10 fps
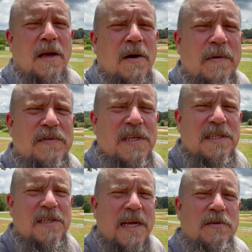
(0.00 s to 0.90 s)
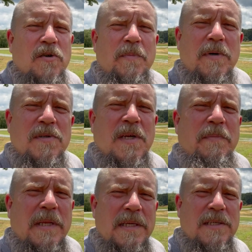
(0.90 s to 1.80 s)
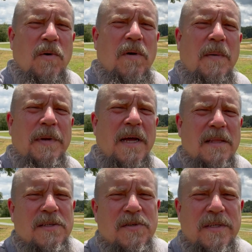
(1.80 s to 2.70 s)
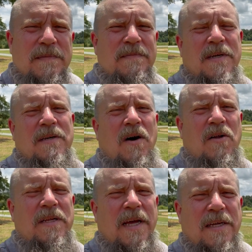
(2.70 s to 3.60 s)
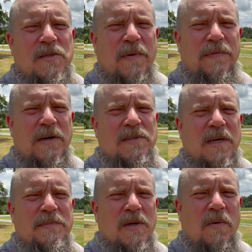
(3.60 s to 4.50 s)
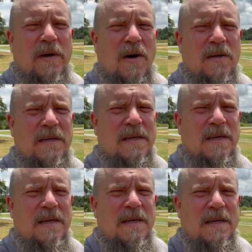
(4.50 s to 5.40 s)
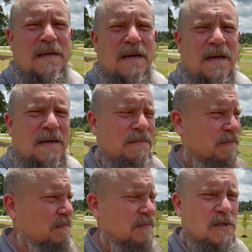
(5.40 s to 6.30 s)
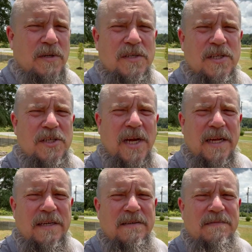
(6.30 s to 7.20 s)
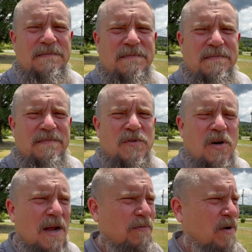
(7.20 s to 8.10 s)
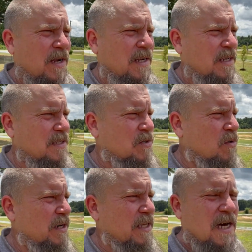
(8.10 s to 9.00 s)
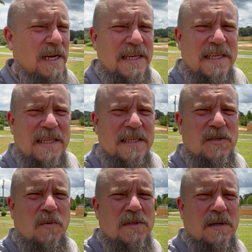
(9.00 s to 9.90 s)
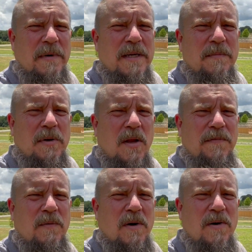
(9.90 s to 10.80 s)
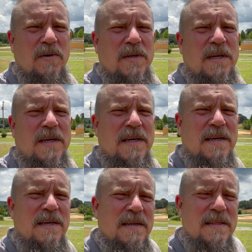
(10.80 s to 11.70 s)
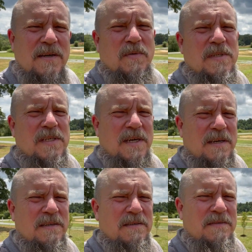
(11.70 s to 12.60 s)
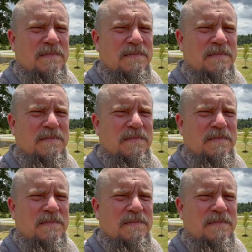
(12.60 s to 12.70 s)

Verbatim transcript: We've seen state troopers and police going up and down the street all day, so we figured something's going on. Um, so they're just checking driveways or any kind of inlets where somebody could pull off the road. There was, uh,